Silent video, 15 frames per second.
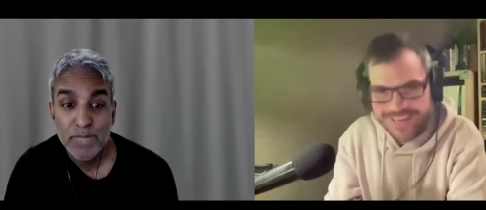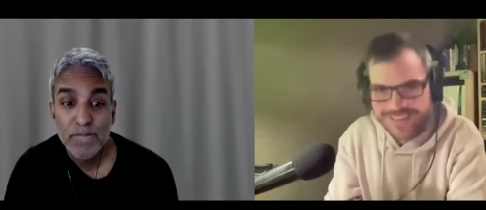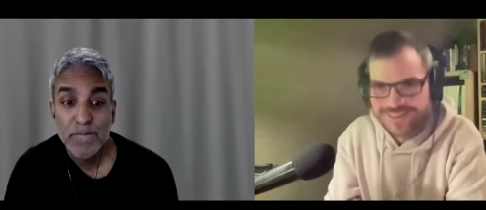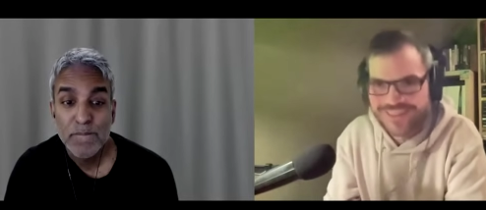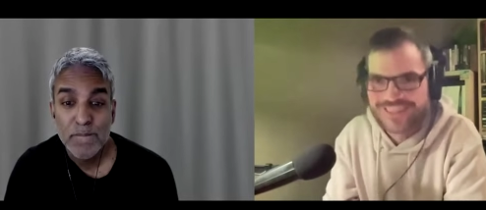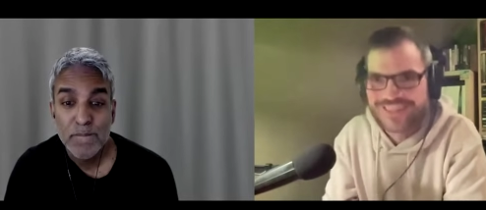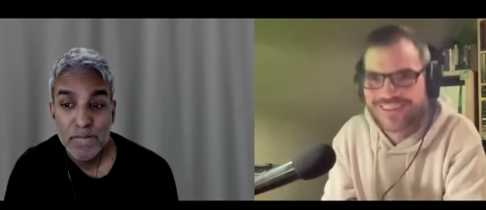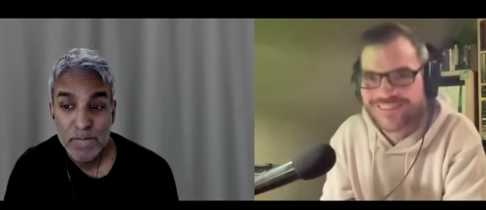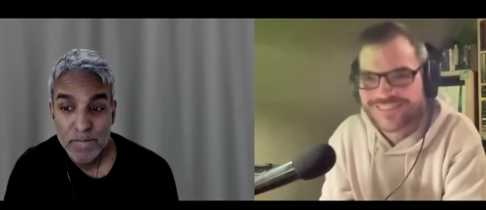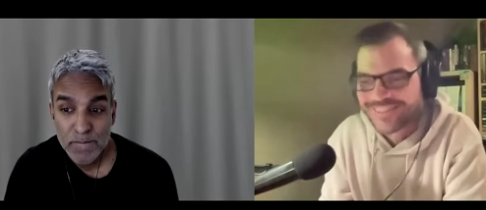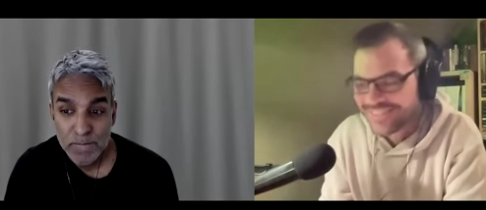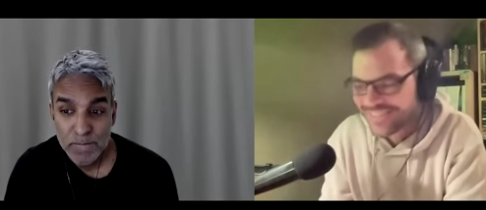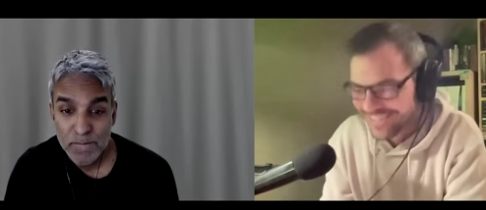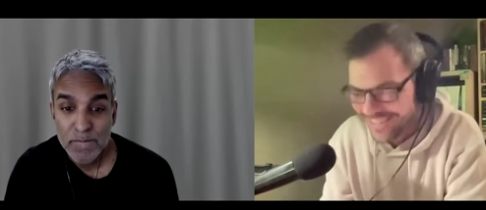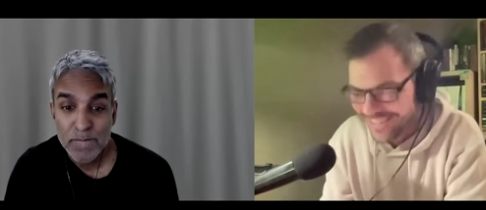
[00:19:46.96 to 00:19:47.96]
Speaker 1: I don't know.
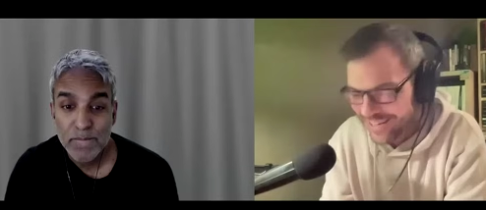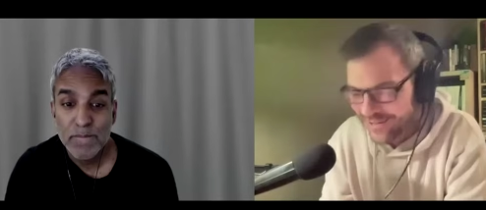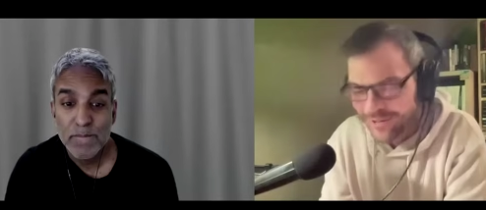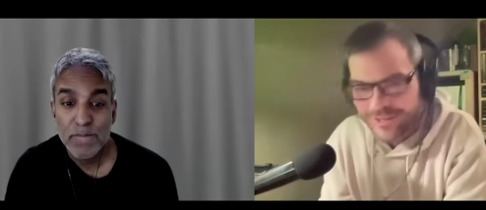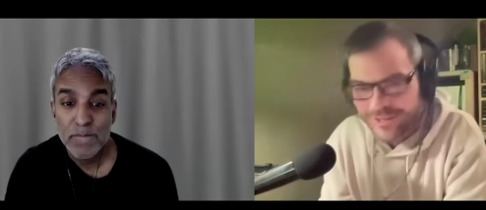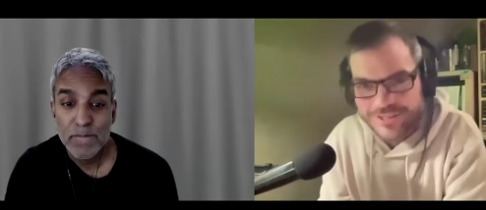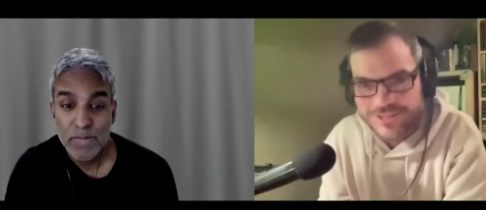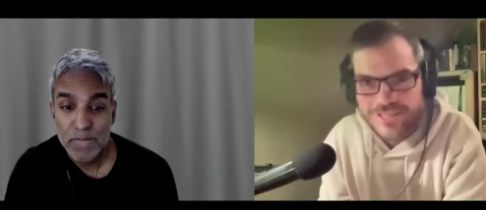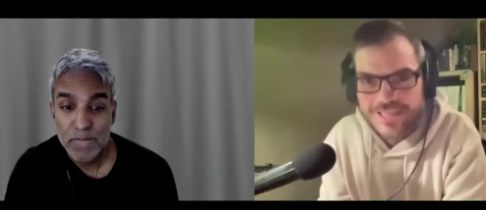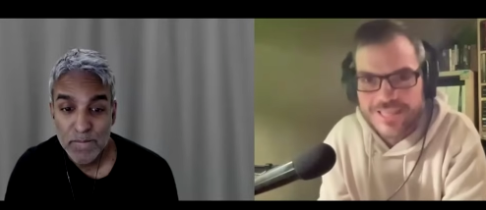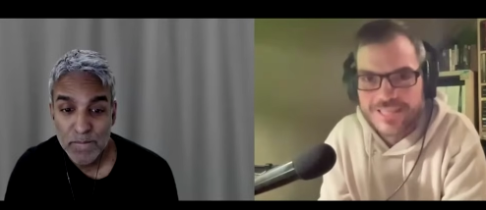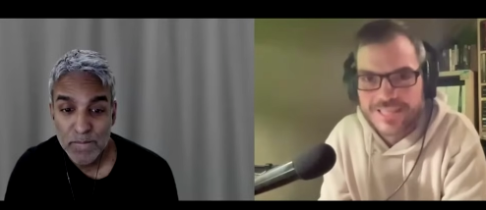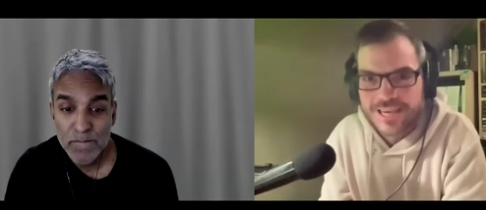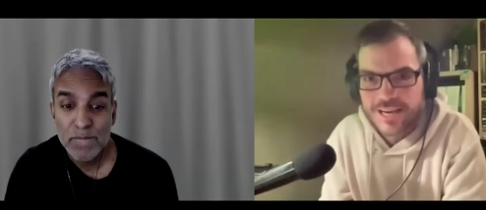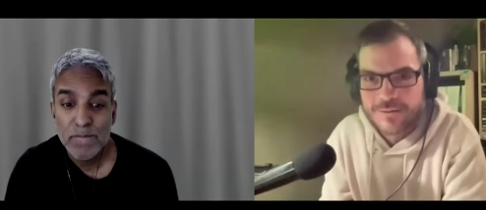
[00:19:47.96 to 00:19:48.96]
Mm-hmm. I don't
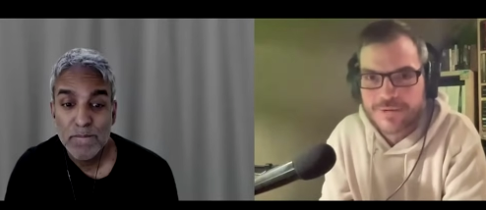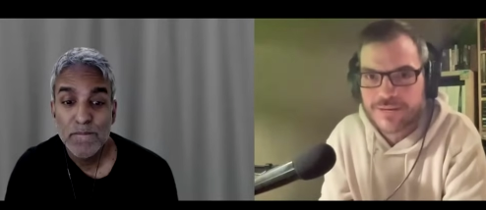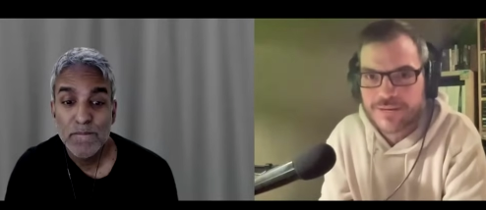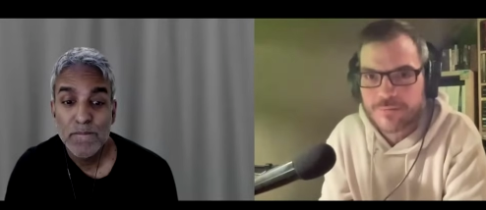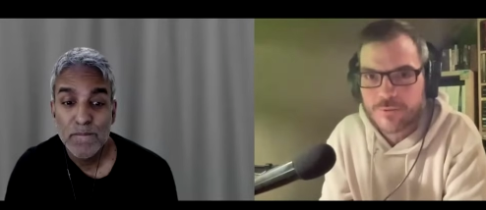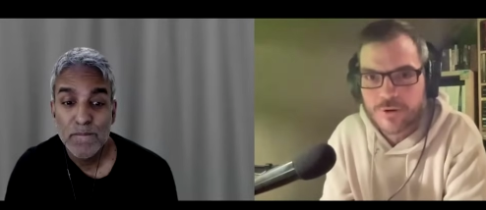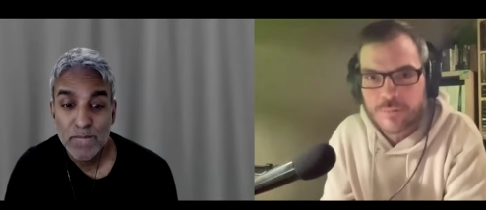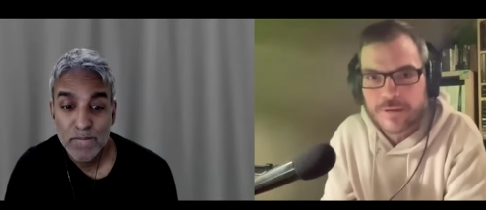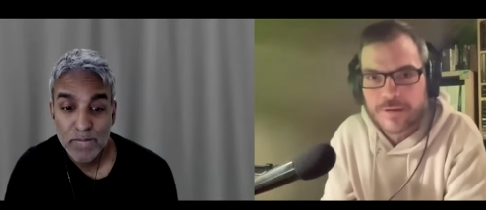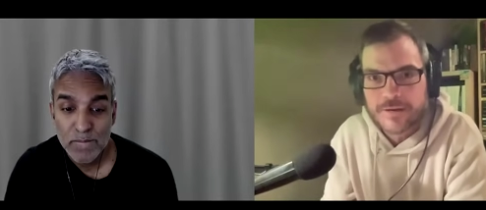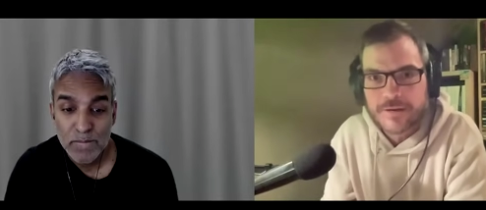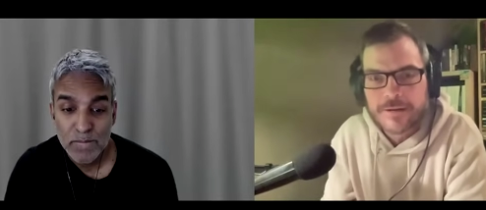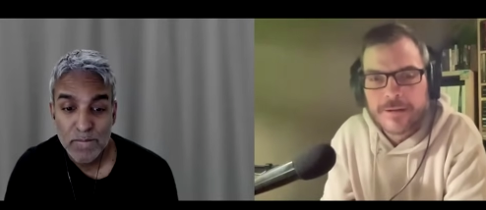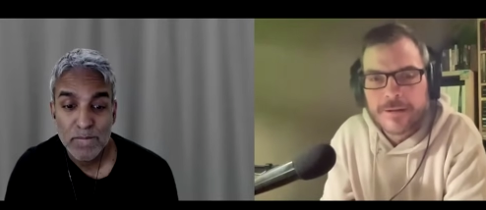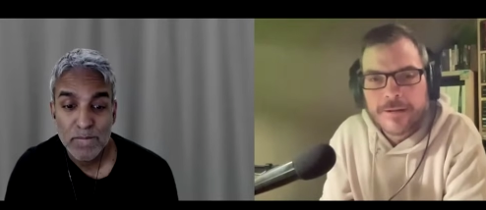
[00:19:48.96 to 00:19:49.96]
understand time anymore, but
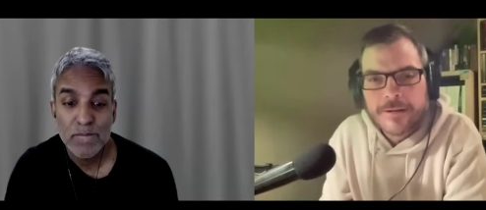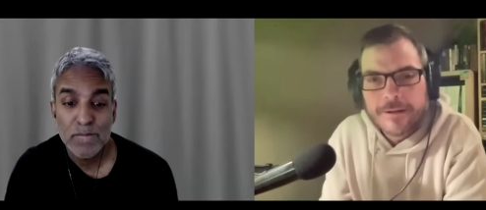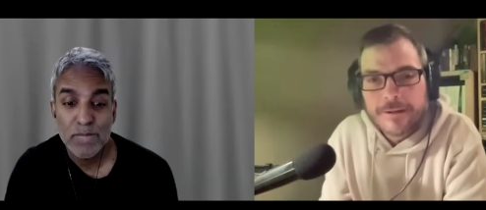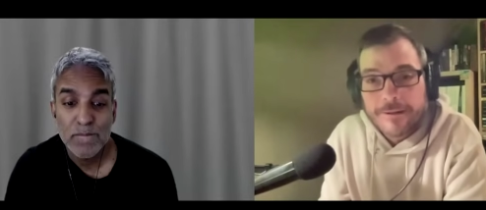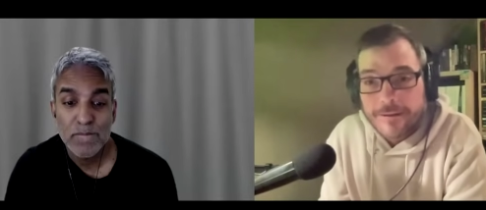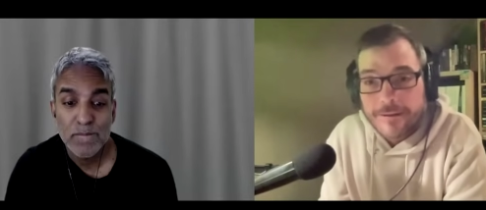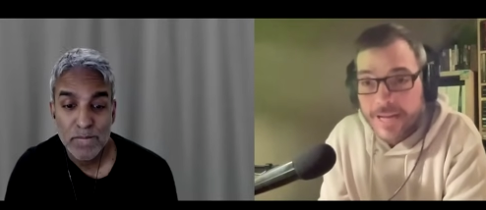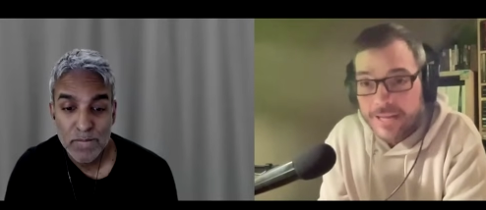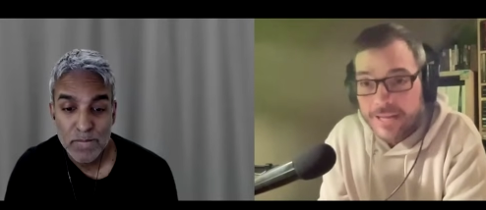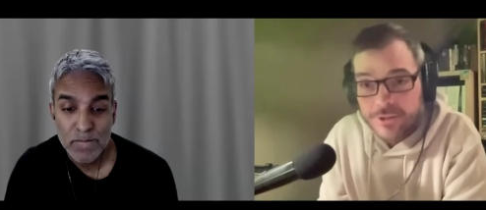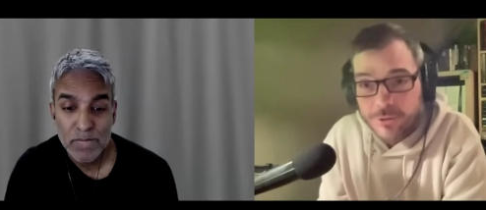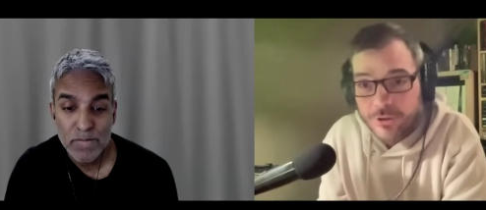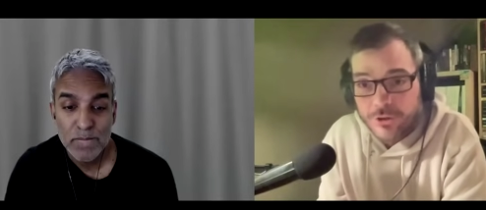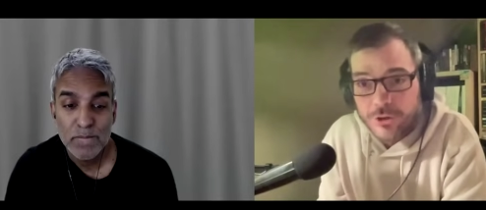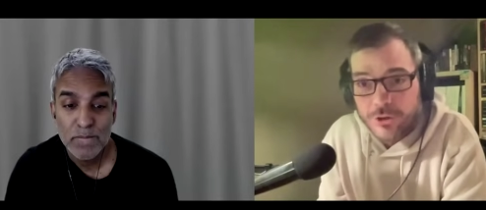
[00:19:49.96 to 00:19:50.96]
mm-hmm. yeah,
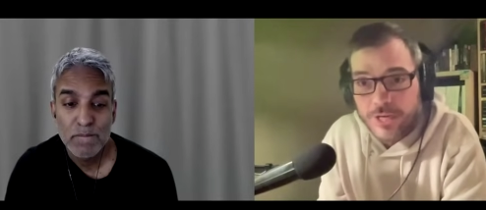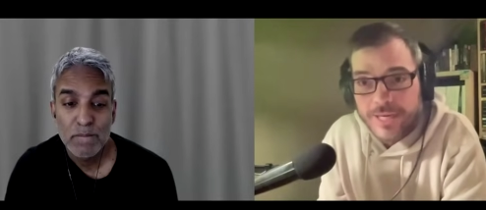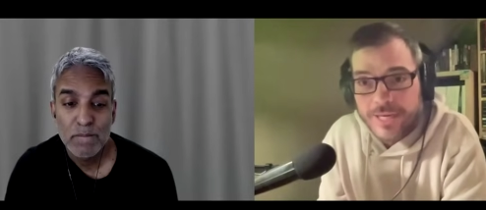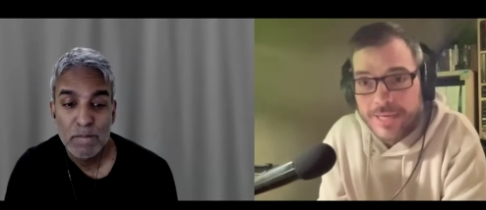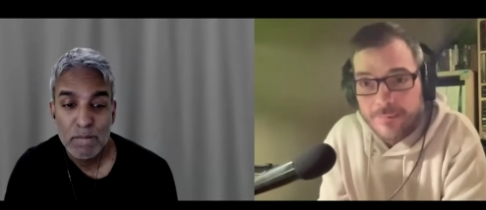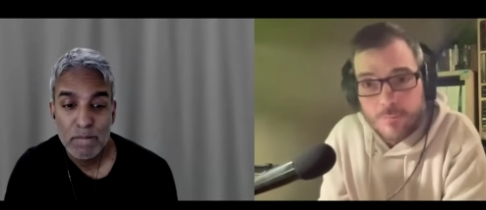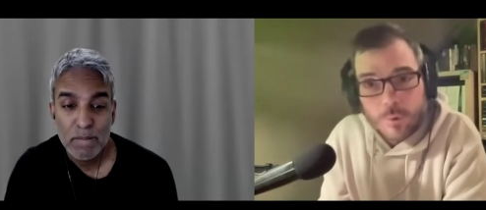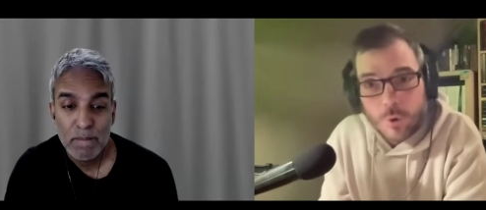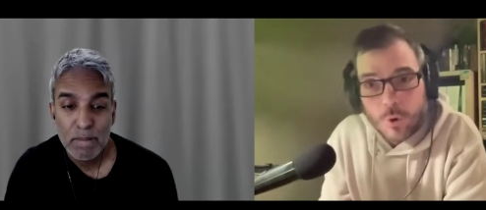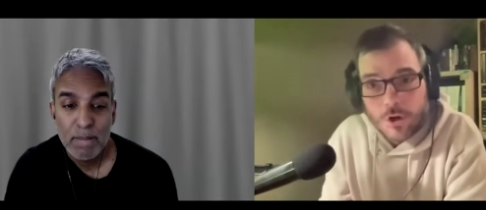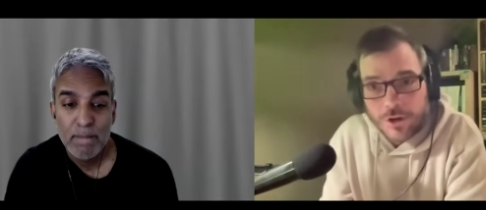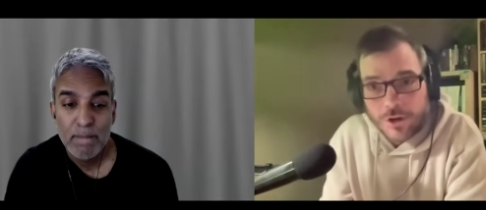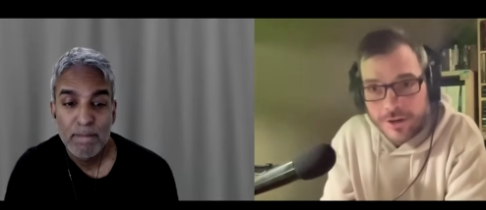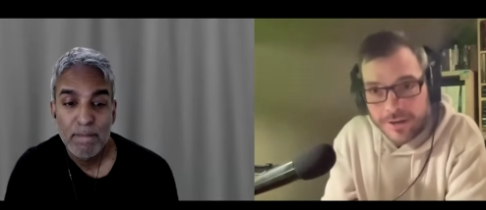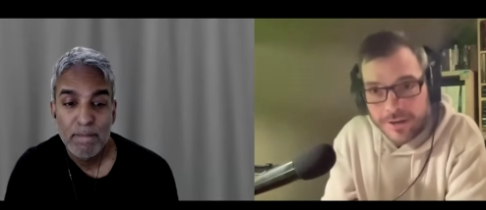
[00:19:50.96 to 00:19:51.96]
so they're training
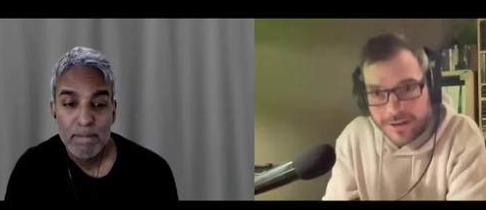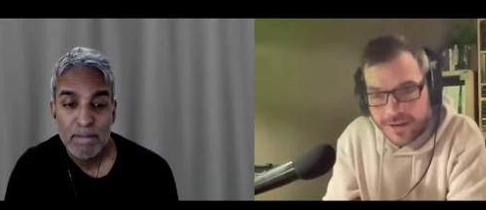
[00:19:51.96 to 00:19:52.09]
more.